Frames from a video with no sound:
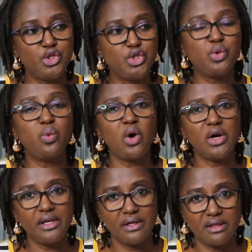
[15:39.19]

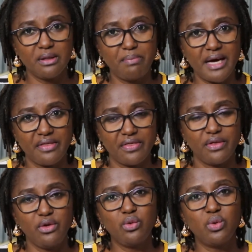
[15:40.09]
toward the path
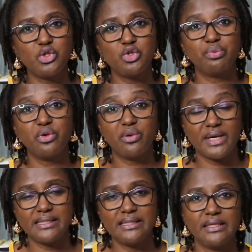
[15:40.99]
you want to
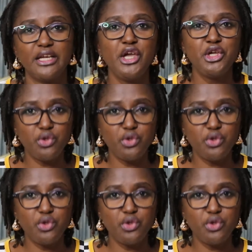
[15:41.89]
progress in,